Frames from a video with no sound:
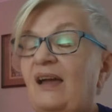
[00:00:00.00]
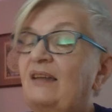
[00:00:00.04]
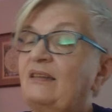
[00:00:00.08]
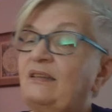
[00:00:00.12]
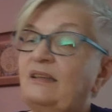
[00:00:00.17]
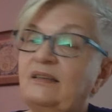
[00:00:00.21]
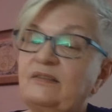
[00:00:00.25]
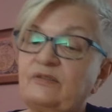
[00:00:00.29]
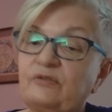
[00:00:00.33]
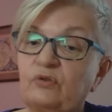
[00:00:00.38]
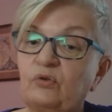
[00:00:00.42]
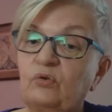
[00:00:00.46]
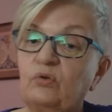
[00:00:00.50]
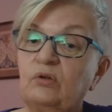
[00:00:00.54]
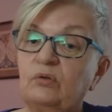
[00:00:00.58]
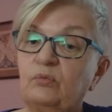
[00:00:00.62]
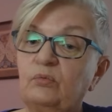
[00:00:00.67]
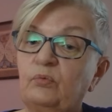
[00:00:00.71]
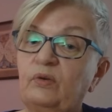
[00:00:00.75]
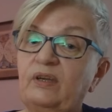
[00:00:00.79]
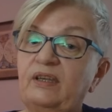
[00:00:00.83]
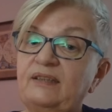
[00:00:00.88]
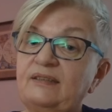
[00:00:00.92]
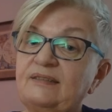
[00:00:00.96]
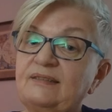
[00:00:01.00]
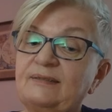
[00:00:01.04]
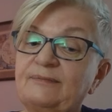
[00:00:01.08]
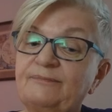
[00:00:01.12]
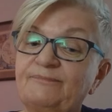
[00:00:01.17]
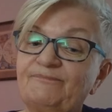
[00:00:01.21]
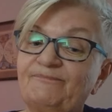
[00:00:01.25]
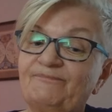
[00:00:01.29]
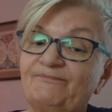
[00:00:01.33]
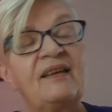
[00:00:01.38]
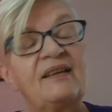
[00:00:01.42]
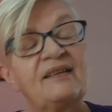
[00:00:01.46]
And as always,
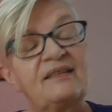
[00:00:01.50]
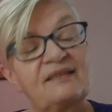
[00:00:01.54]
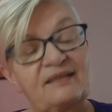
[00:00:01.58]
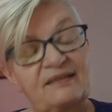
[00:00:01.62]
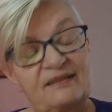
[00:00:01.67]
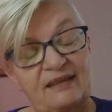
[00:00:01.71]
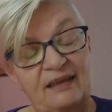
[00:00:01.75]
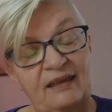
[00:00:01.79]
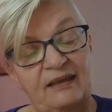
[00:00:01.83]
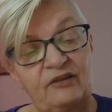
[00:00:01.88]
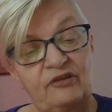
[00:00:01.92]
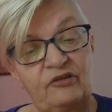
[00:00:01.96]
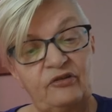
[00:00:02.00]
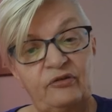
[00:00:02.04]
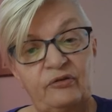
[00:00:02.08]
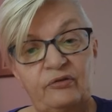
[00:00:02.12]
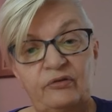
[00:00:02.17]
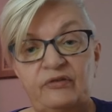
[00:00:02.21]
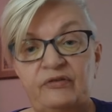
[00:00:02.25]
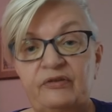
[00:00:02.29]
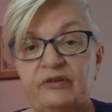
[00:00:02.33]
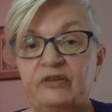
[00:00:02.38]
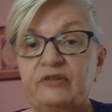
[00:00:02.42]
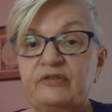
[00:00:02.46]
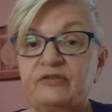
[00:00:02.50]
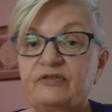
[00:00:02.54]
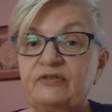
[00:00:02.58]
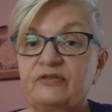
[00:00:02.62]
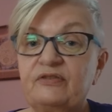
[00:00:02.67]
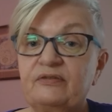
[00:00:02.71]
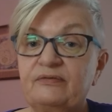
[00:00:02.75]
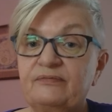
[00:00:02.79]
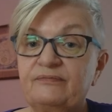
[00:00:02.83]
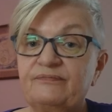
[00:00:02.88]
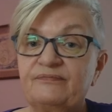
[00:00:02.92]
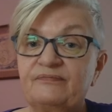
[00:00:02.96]
stay
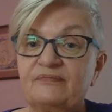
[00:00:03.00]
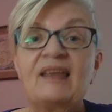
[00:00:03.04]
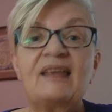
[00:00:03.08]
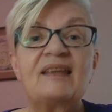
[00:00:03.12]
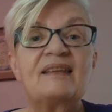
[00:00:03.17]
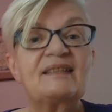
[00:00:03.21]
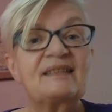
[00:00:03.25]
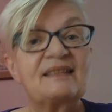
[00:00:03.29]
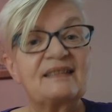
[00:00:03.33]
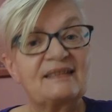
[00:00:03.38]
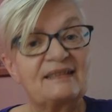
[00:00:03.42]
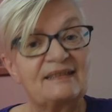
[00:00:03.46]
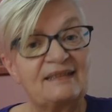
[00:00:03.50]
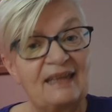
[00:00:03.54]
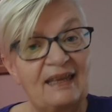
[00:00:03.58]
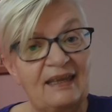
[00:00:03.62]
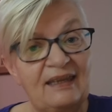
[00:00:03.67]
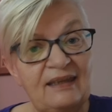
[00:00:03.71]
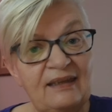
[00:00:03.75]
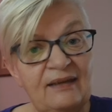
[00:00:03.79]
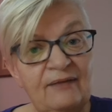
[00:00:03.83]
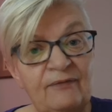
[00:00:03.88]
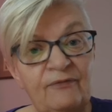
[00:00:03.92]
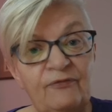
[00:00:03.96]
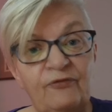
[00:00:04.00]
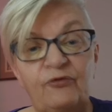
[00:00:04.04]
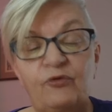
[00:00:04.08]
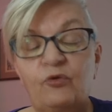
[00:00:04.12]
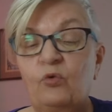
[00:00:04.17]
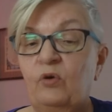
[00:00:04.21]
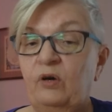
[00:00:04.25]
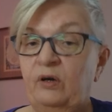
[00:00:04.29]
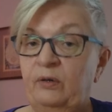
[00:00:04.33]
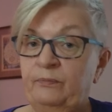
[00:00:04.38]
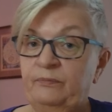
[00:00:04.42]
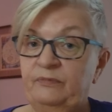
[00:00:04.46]
curious, stay
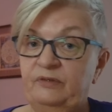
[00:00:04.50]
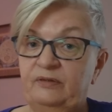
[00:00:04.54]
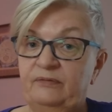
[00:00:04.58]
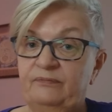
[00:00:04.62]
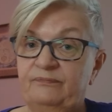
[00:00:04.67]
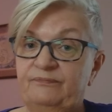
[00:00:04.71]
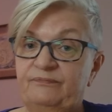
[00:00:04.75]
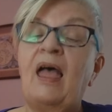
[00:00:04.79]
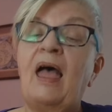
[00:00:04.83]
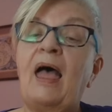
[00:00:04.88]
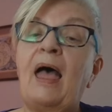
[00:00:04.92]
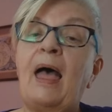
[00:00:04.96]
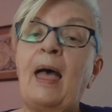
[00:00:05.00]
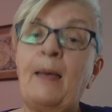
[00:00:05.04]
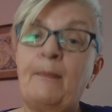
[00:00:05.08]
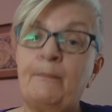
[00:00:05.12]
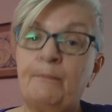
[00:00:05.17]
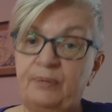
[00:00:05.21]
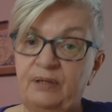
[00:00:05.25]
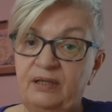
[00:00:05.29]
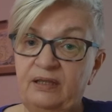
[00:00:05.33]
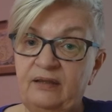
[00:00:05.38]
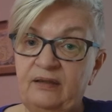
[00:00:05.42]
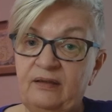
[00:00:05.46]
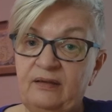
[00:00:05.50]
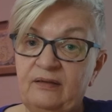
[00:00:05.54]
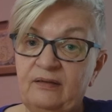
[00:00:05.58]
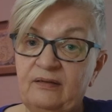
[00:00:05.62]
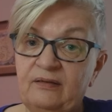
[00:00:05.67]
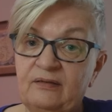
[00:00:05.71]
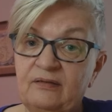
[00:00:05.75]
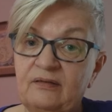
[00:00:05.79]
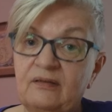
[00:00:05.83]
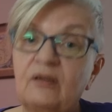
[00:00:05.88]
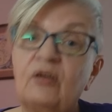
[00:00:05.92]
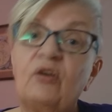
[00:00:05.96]
informed, and be
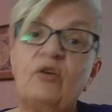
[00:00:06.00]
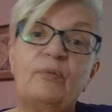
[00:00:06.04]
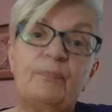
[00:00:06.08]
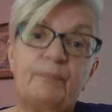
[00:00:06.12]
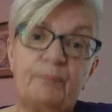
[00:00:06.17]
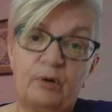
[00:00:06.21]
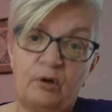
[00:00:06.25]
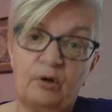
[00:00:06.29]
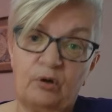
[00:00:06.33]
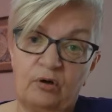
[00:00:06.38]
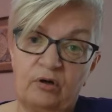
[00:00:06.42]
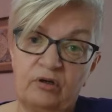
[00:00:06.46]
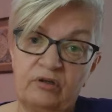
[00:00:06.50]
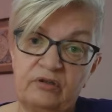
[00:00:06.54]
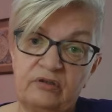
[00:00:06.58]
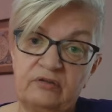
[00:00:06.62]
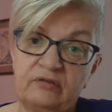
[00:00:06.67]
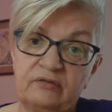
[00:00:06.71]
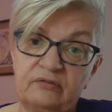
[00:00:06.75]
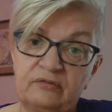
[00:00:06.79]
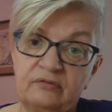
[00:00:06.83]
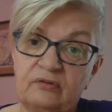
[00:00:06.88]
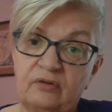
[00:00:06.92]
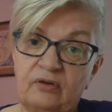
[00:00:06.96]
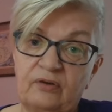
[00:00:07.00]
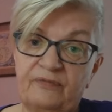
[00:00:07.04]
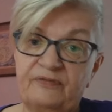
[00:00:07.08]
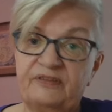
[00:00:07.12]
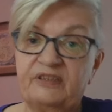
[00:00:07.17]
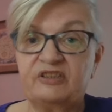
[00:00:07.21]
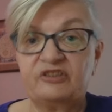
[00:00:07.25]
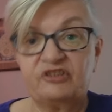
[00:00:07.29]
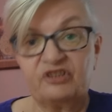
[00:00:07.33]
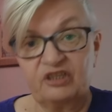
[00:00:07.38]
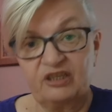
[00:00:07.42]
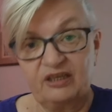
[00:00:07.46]
a part of
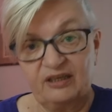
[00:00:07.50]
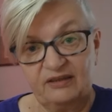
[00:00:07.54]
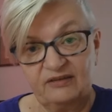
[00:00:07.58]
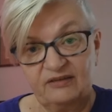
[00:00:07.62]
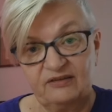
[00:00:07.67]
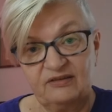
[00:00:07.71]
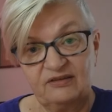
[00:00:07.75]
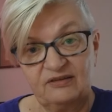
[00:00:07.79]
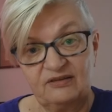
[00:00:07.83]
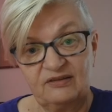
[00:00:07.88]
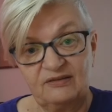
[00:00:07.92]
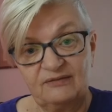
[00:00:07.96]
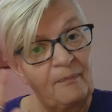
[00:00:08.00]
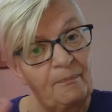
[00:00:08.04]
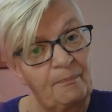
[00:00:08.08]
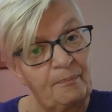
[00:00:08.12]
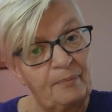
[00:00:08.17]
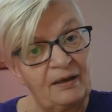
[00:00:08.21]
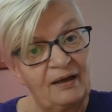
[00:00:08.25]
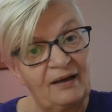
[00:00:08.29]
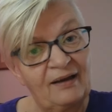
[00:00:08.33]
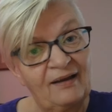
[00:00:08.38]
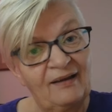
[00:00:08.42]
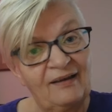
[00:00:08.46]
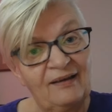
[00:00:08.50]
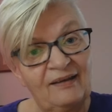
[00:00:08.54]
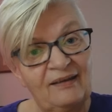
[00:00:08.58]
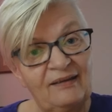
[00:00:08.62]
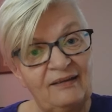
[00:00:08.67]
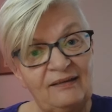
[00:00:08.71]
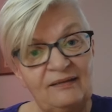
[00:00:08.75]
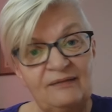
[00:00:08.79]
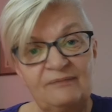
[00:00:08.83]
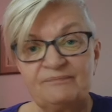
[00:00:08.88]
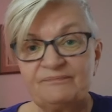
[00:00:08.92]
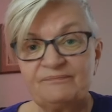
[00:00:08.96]
the change.
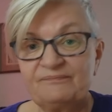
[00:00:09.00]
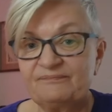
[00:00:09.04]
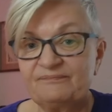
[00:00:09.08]
Bye.